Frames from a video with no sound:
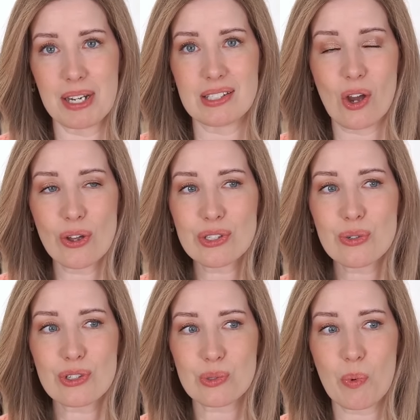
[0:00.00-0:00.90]
And it's
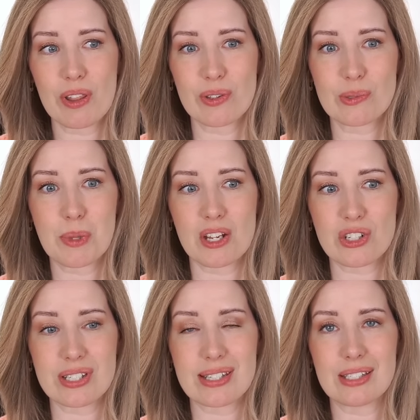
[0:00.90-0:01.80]
also just one of those
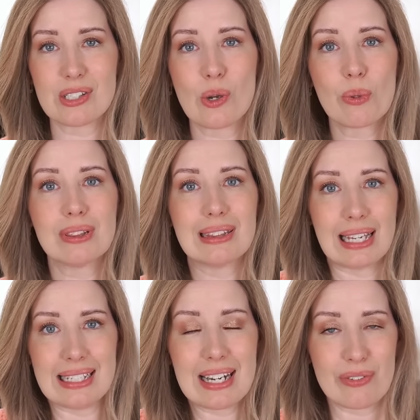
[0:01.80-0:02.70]
blushes that's so
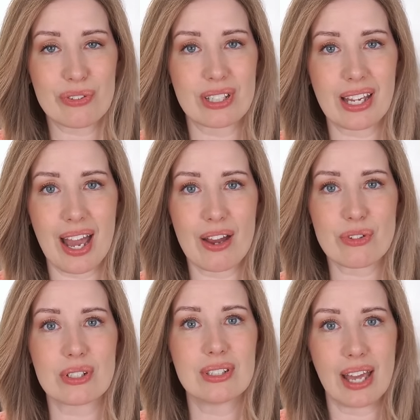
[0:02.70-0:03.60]
light, I feel like I have
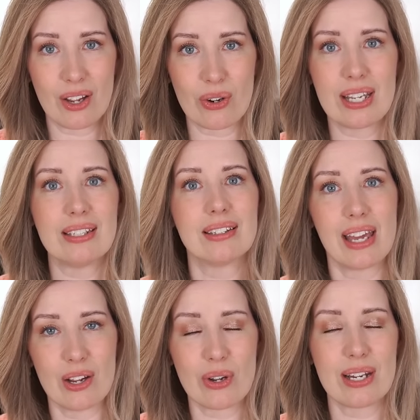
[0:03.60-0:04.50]
to layer it and
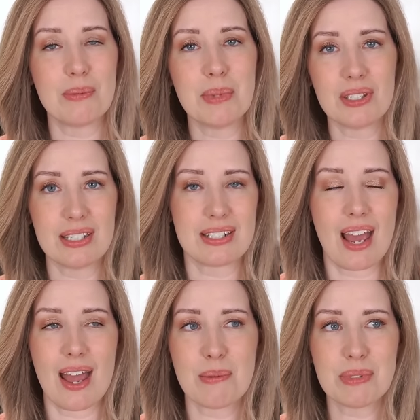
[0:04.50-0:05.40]
layer it a million
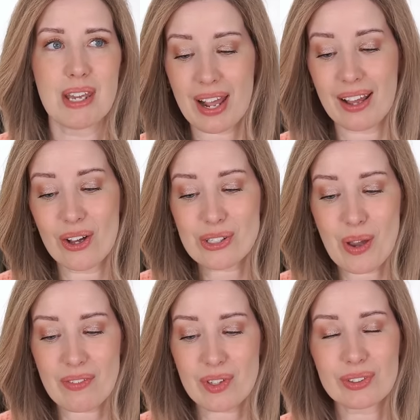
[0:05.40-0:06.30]
times. And I also
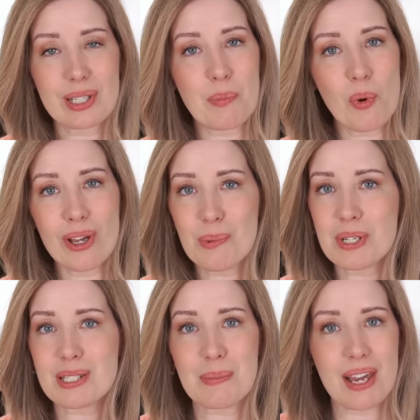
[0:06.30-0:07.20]
have their lip oil,
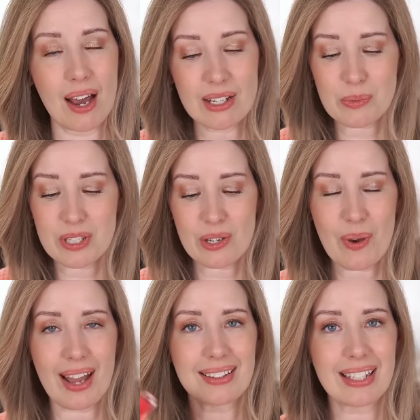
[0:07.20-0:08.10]
but to be honest with you,
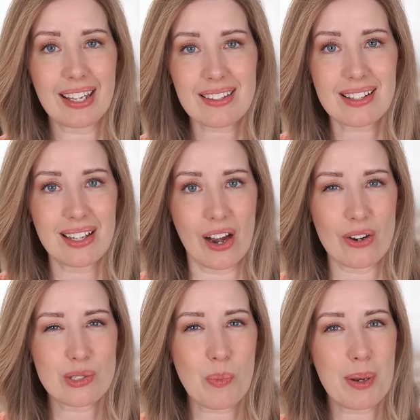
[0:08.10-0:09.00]
I like the
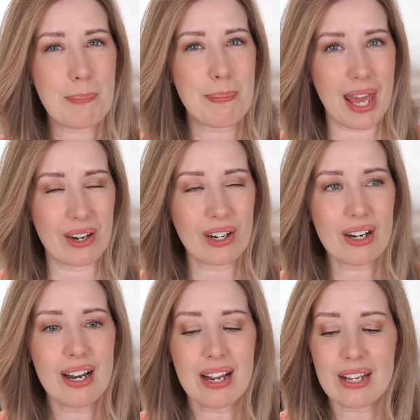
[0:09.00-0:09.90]
Clarins one better.